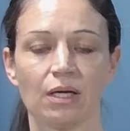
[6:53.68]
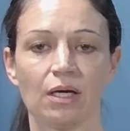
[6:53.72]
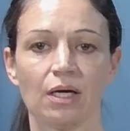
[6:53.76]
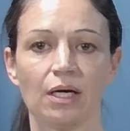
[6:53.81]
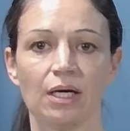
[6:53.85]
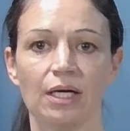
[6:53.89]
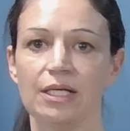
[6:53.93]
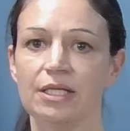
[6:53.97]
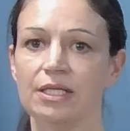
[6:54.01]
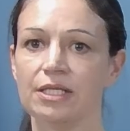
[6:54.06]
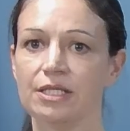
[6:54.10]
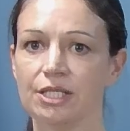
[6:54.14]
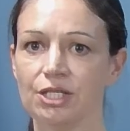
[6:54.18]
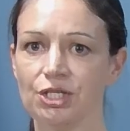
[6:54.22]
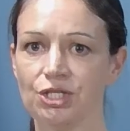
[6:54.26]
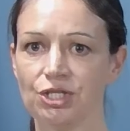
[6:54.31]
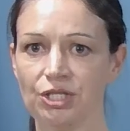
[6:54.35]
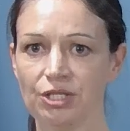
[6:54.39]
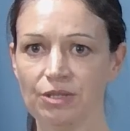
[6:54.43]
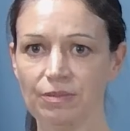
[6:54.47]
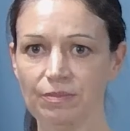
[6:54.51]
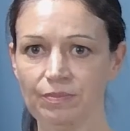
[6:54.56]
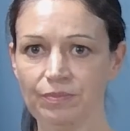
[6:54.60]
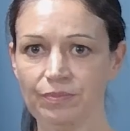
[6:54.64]
In
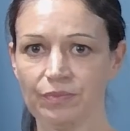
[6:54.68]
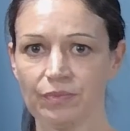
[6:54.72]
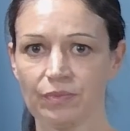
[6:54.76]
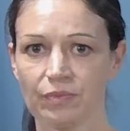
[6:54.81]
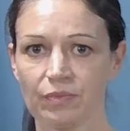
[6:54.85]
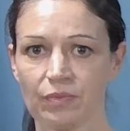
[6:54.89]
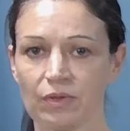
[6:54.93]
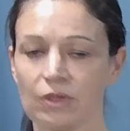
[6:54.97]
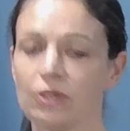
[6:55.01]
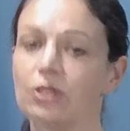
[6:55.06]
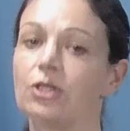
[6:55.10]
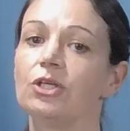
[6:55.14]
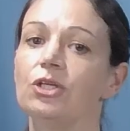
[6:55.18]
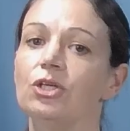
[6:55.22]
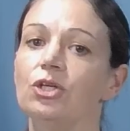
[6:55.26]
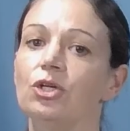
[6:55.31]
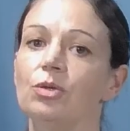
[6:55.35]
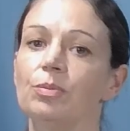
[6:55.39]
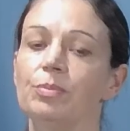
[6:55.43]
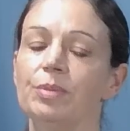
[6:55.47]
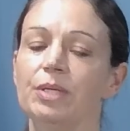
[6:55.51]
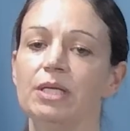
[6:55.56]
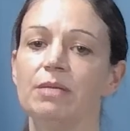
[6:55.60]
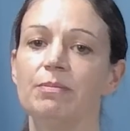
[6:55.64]
addition, the
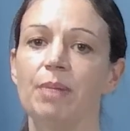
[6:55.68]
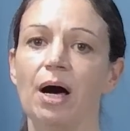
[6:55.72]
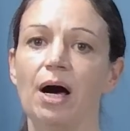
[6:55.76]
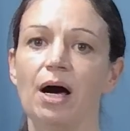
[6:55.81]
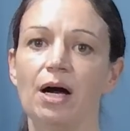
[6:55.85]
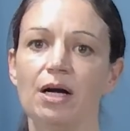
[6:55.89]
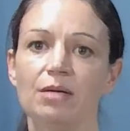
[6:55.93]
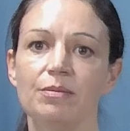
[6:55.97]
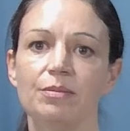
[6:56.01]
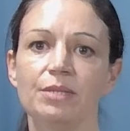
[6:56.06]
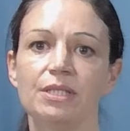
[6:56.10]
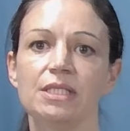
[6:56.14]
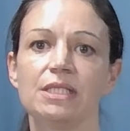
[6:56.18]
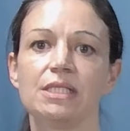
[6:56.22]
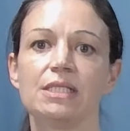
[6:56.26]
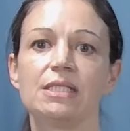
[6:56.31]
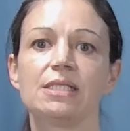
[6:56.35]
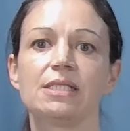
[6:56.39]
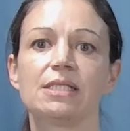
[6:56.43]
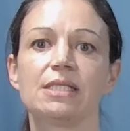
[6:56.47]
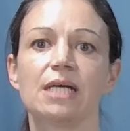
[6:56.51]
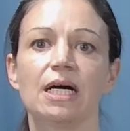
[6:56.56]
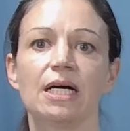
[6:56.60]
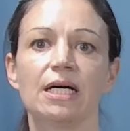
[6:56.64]
European Parliament
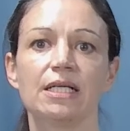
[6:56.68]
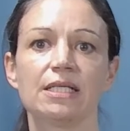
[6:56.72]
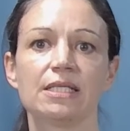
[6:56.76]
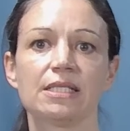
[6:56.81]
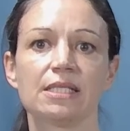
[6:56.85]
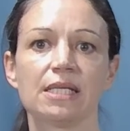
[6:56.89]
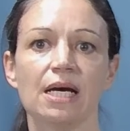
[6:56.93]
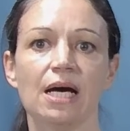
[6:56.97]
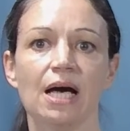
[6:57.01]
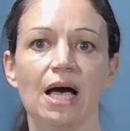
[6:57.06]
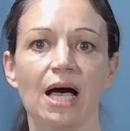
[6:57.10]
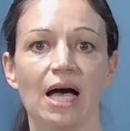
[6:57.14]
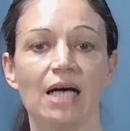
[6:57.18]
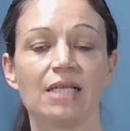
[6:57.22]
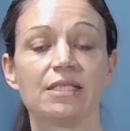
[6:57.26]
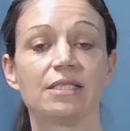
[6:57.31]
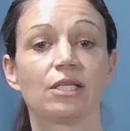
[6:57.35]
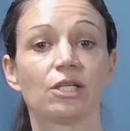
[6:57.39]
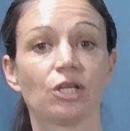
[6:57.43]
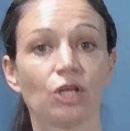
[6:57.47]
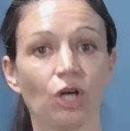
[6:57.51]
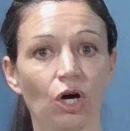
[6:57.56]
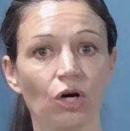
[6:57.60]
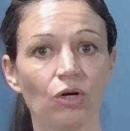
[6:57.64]
decides as a
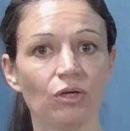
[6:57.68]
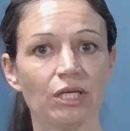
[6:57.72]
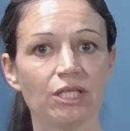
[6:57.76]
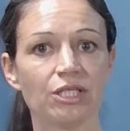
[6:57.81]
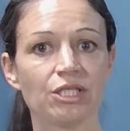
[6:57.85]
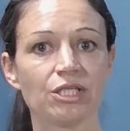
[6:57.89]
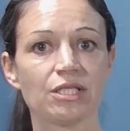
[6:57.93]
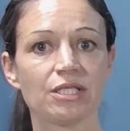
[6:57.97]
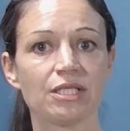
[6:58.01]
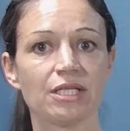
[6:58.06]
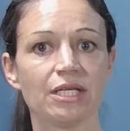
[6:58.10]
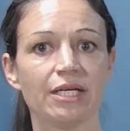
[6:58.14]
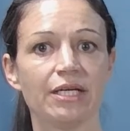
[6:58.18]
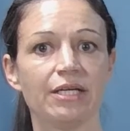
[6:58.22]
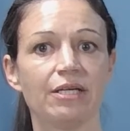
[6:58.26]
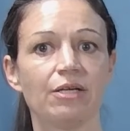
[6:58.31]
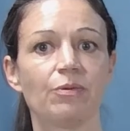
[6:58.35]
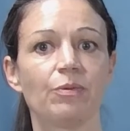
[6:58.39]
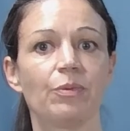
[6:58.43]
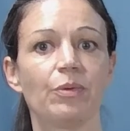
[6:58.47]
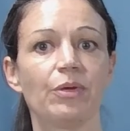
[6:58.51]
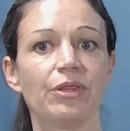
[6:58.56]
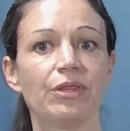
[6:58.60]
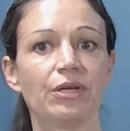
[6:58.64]
co-legislator
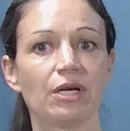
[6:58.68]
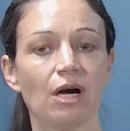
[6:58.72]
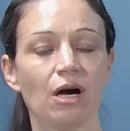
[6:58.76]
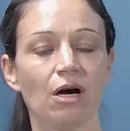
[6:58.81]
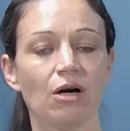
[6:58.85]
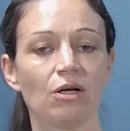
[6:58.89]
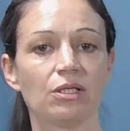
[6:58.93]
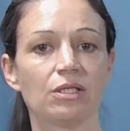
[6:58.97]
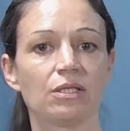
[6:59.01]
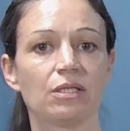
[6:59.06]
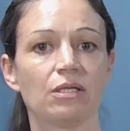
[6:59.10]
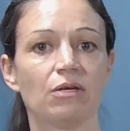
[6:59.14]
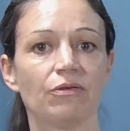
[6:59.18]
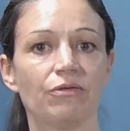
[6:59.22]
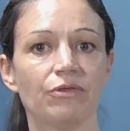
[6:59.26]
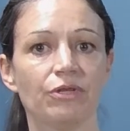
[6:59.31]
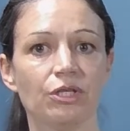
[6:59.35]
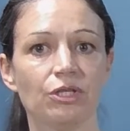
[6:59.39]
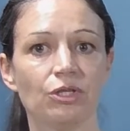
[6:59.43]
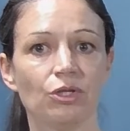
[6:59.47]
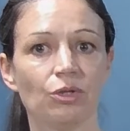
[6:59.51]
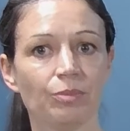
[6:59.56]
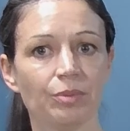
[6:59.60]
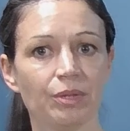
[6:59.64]
with the Council of the
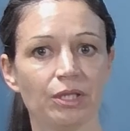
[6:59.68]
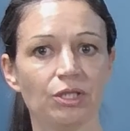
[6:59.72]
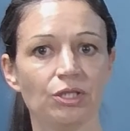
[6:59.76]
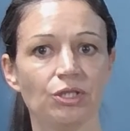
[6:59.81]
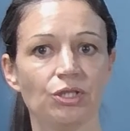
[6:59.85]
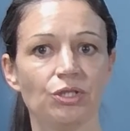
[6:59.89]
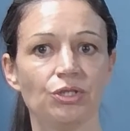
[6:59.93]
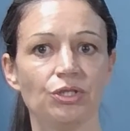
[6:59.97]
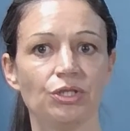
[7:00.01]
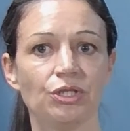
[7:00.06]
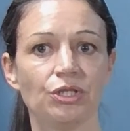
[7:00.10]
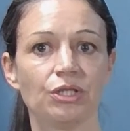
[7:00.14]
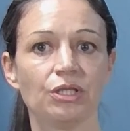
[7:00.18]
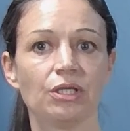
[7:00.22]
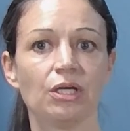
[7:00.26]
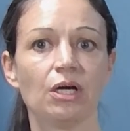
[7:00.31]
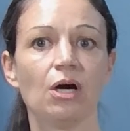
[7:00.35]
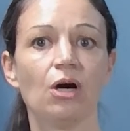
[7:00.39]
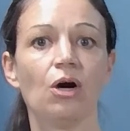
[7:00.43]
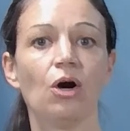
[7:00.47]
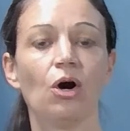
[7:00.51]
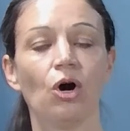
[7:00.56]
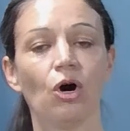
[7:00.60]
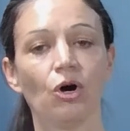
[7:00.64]
European Union
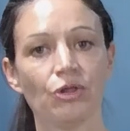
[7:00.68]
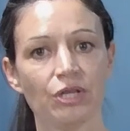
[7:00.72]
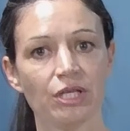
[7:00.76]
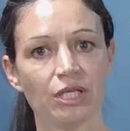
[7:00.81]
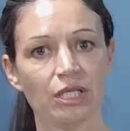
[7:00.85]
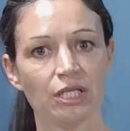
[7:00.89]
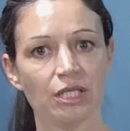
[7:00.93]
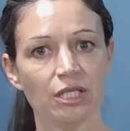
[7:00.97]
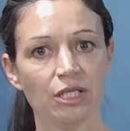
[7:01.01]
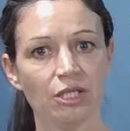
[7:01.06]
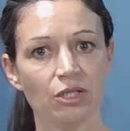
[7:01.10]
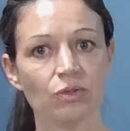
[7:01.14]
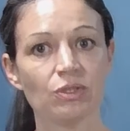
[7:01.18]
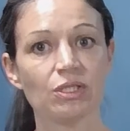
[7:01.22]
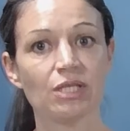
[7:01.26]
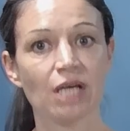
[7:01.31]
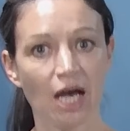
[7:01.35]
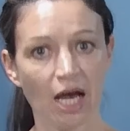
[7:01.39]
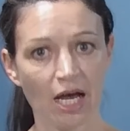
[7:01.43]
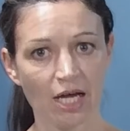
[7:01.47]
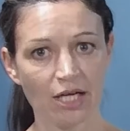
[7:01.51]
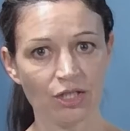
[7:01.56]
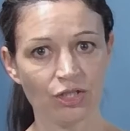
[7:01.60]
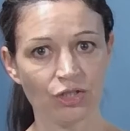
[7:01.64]
on the EU's
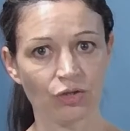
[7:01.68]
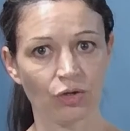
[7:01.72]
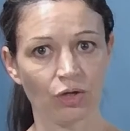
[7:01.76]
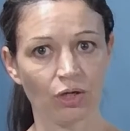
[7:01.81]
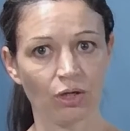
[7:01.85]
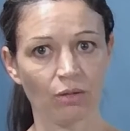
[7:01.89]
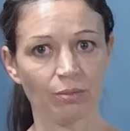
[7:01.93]
annual